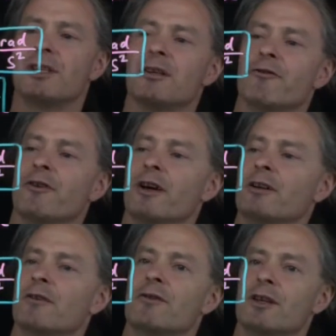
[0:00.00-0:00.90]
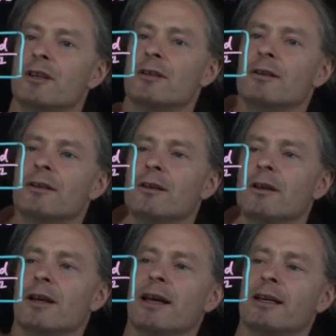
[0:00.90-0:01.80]
effect of the
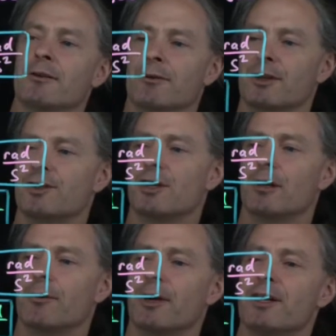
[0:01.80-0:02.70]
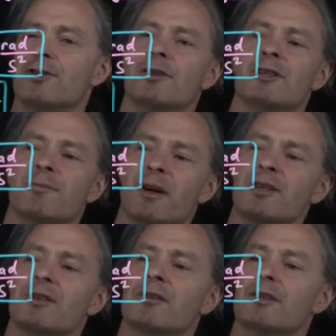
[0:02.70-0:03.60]
angular acceleration is
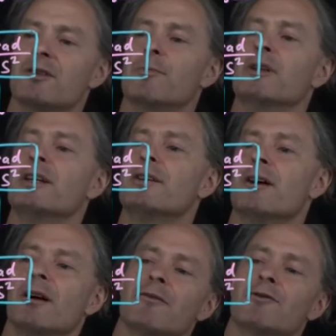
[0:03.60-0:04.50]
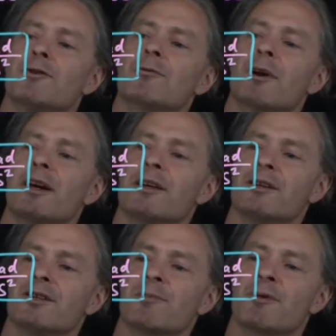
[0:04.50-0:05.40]
basically to bleed off 2
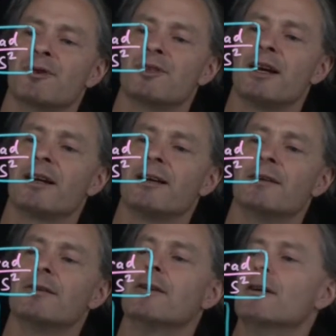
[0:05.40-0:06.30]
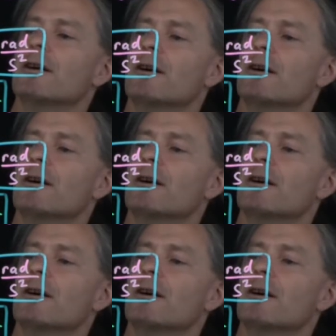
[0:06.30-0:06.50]
radians per second of